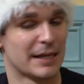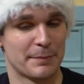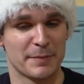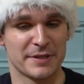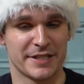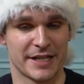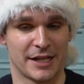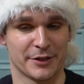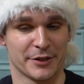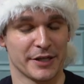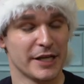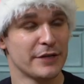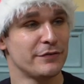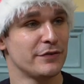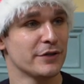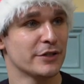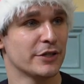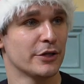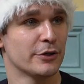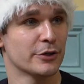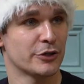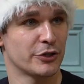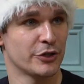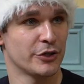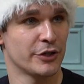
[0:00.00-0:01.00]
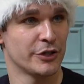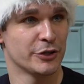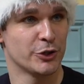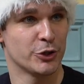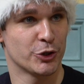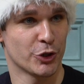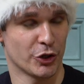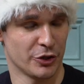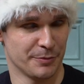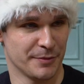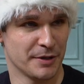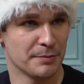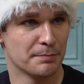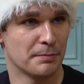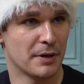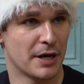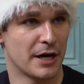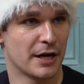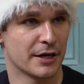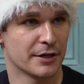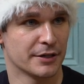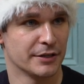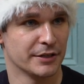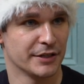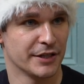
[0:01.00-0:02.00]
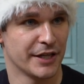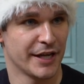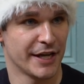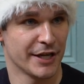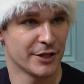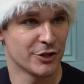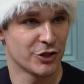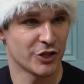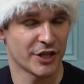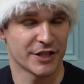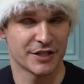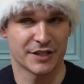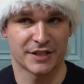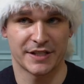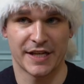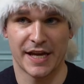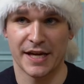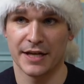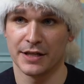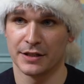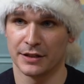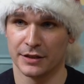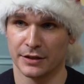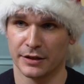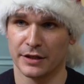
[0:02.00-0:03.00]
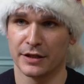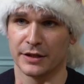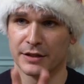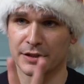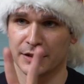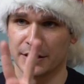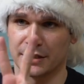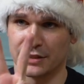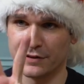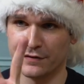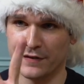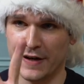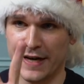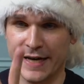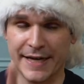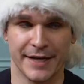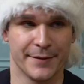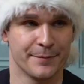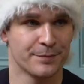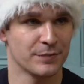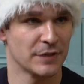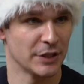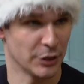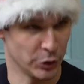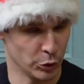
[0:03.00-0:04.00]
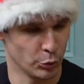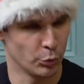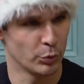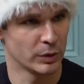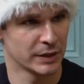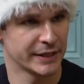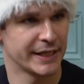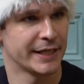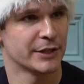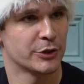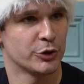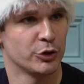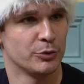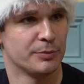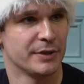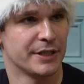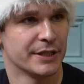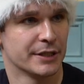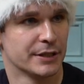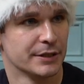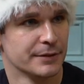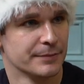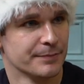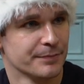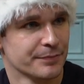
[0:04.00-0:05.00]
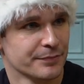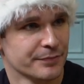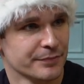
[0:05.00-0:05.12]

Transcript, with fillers: Let me tell you, if you go to a German bar okay. and just say zwei, you will get two beer.